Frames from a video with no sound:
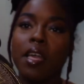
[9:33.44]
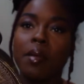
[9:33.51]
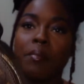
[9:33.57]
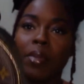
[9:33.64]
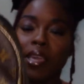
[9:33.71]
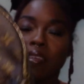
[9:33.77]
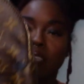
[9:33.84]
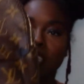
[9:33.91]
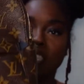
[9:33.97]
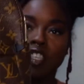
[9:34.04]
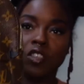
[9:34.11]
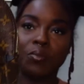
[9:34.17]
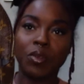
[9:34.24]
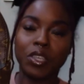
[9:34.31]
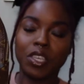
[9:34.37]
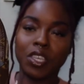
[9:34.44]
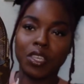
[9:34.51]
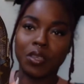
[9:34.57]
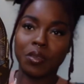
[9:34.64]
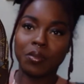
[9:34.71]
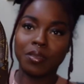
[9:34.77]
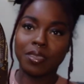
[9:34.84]
But yeah, this is super
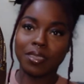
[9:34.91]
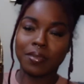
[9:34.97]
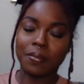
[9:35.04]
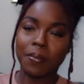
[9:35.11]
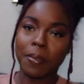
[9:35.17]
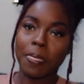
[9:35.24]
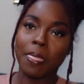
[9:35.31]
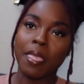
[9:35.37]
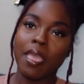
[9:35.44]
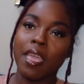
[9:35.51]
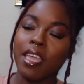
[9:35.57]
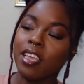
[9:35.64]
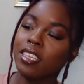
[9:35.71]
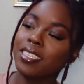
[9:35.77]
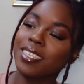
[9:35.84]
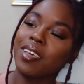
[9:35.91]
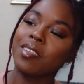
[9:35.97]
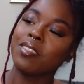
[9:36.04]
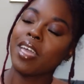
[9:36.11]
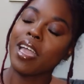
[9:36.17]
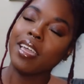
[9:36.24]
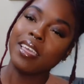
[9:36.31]
cute. So
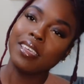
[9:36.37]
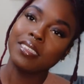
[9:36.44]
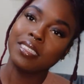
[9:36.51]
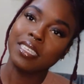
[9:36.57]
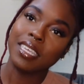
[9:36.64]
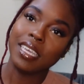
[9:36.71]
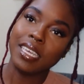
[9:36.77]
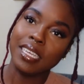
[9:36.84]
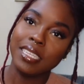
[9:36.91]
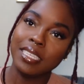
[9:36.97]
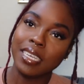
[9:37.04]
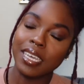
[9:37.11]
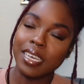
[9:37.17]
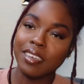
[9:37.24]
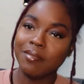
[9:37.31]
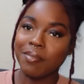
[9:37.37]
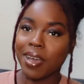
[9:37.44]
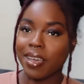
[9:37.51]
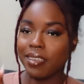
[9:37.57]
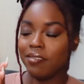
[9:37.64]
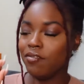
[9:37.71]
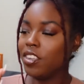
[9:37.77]
that is the end of
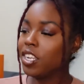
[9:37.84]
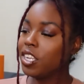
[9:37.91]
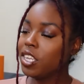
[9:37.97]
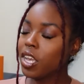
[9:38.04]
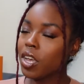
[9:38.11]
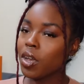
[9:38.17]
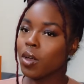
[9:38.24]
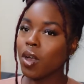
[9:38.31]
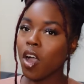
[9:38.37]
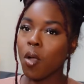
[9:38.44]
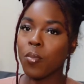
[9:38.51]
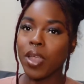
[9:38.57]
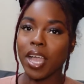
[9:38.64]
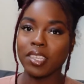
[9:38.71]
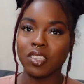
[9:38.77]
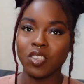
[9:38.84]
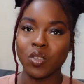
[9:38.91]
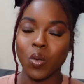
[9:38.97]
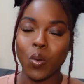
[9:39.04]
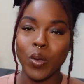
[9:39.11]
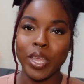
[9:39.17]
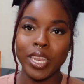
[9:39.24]
my video. I hope you guys
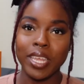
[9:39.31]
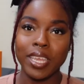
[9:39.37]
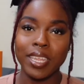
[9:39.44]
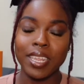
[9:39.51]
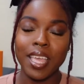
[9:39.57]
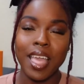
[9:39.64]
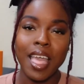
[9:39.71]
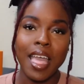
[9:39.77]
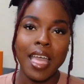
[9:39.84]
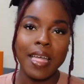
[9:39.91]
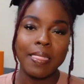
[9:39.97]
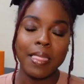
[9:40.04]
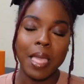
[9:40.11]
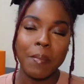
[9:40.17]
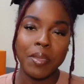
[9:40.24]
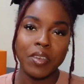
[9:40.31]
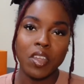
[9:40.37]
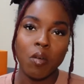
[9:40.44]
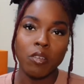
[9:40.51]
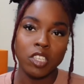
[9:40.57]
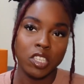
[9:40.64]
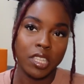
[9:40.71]
enjoyed it. Let me
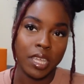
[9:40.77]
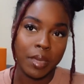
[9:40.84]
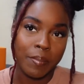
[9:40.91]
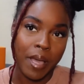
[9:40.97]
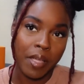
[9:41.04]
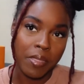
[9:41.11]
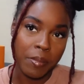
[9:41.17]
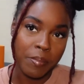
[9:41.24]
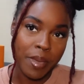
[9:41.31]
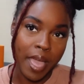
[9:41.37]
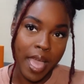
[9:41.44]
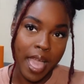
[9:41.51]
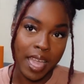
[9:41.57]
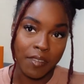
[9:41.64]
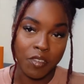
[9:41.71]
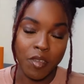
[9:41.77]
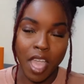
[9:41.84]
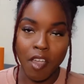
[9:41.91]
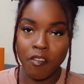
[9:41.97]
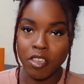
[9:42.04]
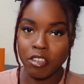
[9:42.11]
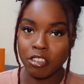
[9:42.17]
know what you think about the bag, if you
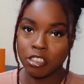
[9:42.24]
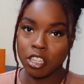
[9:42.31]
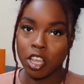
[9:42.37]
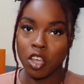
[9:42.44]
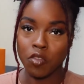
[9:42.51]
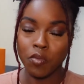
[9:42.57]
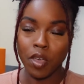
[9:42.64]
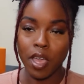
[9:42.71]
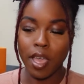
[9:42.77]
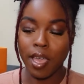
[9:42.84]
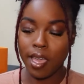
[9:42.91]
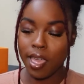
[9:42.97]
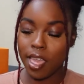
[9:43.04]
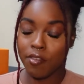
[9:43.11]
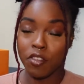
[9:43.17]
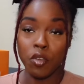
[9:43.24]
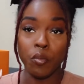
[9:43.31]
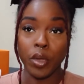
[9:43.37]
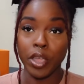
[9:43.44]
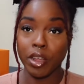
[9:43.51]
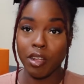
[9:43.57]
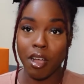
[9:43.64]
have it yourself, if you
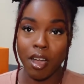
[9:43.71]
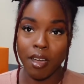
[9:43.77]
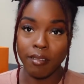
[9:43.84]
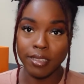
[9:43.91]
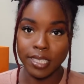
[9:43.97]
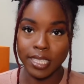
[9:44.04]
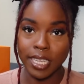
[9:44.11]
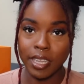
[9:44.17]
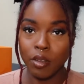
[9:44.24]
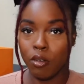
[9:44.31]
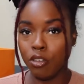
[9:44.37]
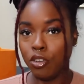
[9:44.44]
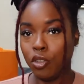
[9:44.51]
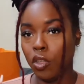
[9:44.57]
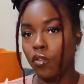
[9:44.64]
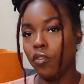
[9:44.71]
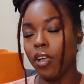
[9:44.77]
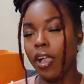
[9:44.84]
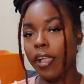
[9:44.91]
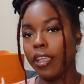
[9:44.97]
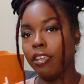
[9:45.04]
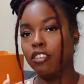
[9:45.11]
wear it often, or do you feel
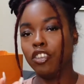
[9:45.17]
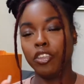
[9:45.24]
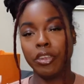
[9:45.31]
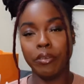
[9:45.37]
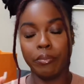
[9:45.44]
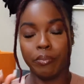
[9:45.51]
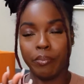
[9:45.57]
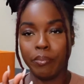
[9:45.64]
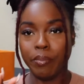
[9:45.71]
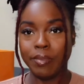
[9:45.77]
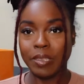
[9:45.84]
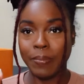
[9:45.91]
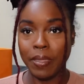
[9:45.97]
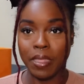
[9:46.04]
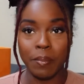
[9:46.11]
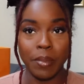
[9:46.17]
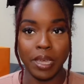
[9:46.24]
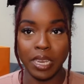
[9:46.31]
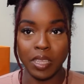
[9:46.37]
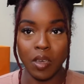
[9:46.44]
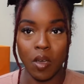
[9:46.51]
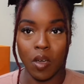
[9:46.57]
like you shouldn't have spent the
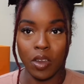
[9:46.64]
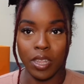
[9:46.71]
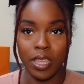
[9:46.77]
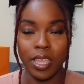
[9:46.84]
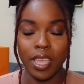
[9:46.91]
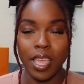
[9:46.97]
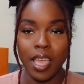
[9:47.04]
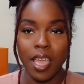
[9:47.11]
money on it.